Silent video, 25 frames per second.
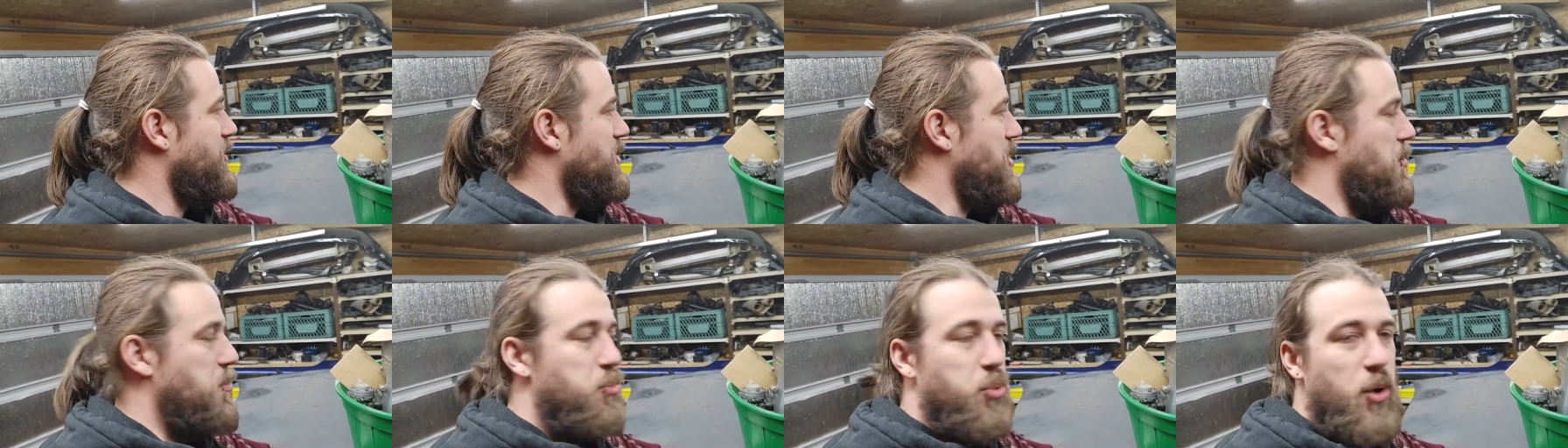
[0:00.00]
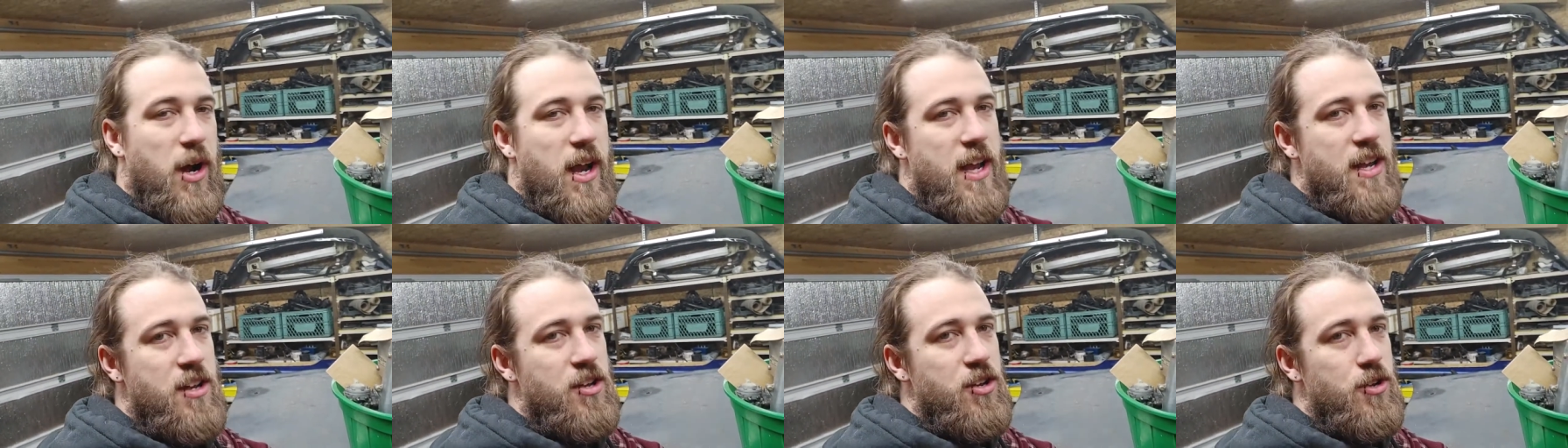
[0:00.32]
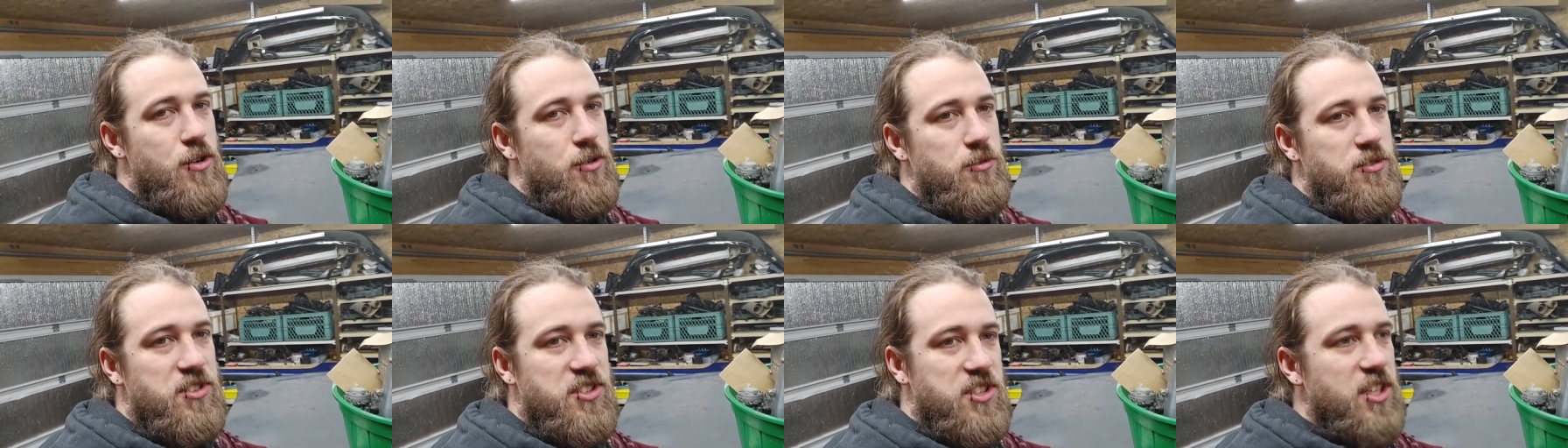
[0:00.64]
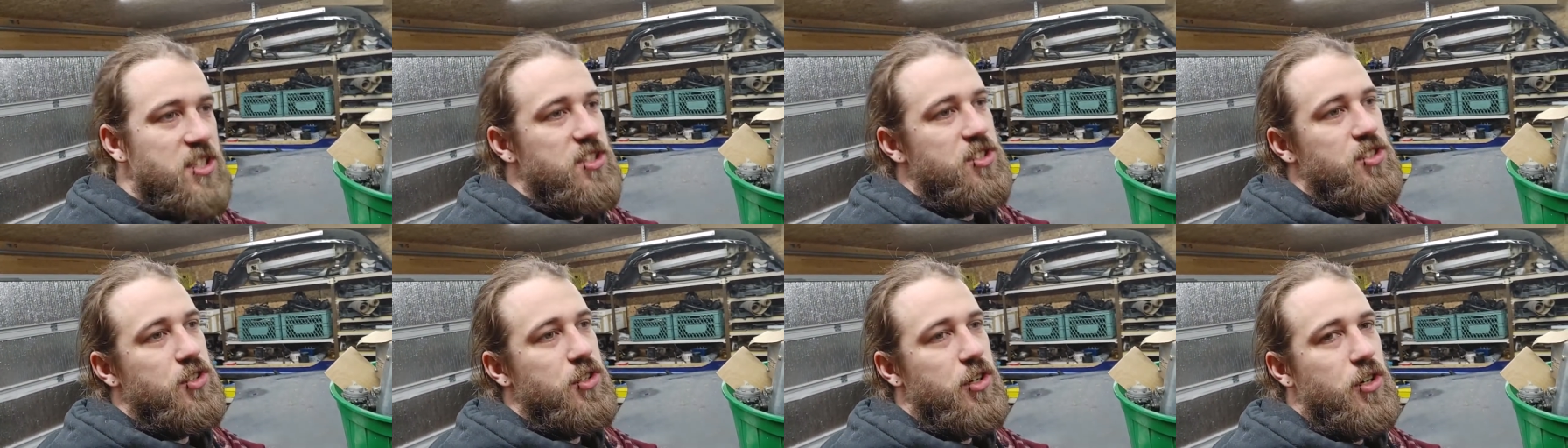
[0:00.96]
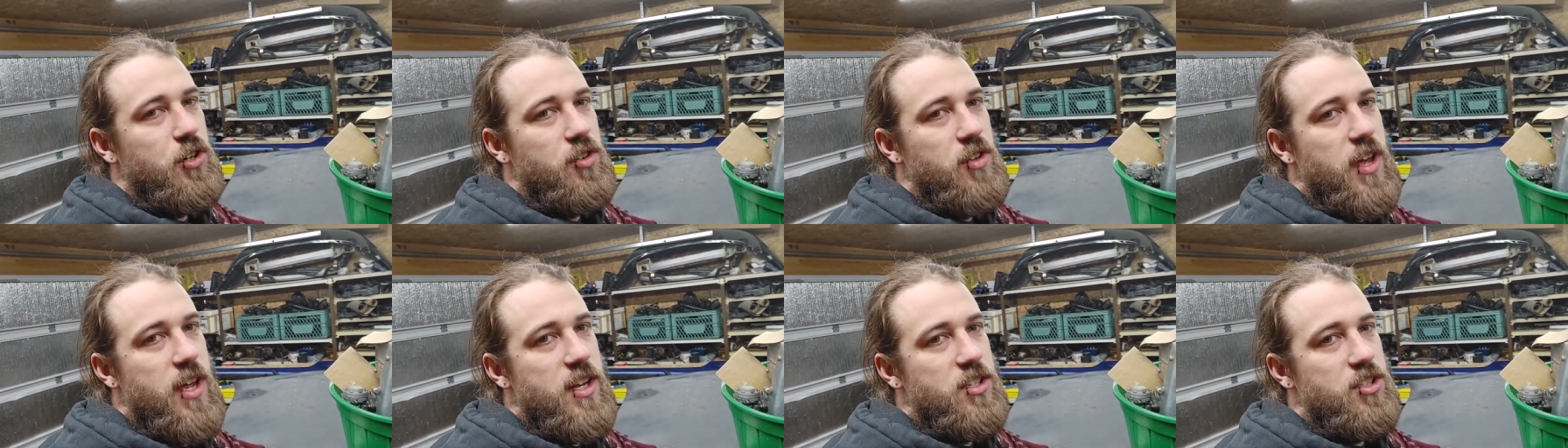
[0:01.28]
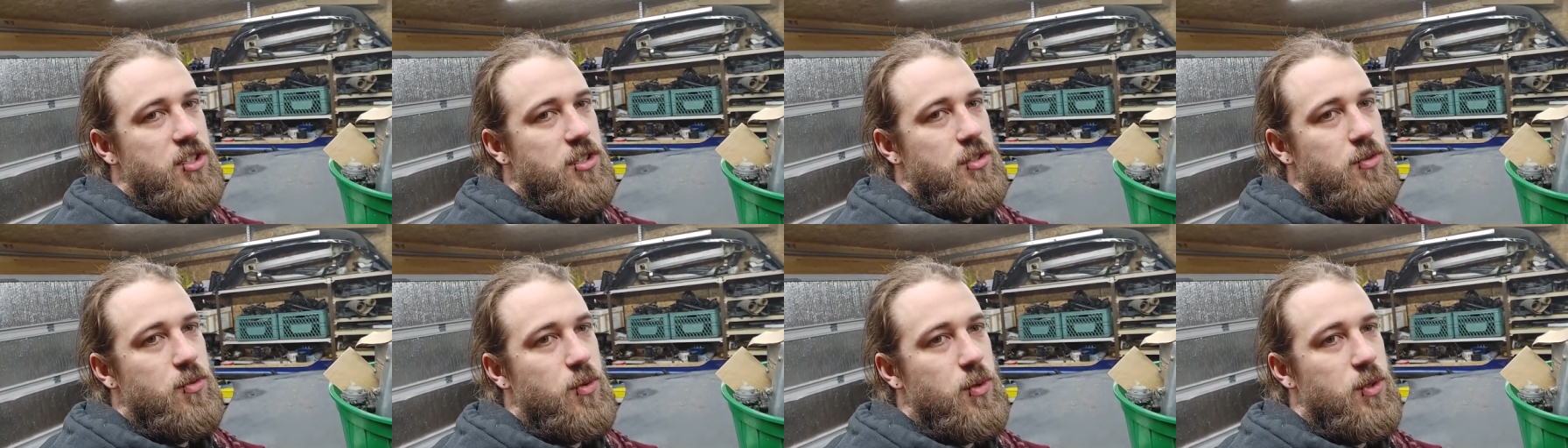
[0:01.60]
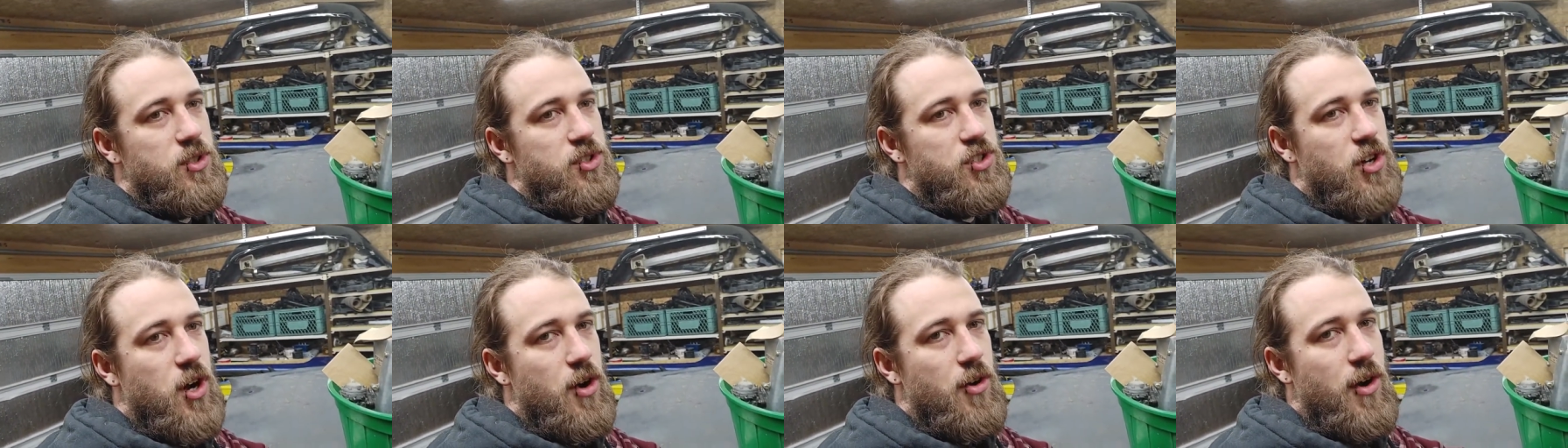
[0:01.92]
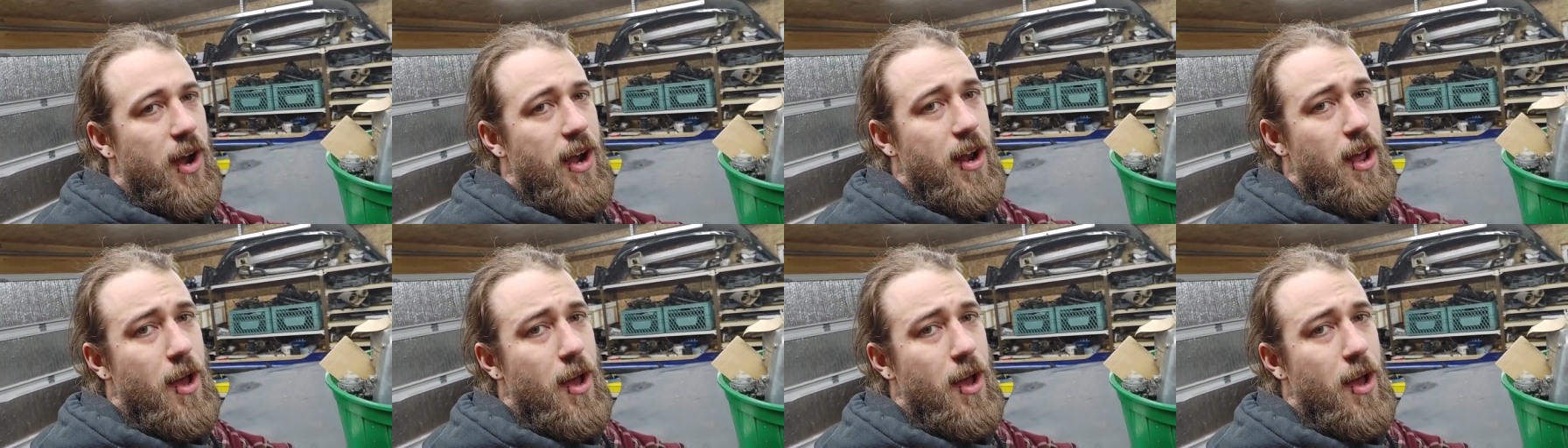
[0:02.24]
a brand new 6-year-old engine will start right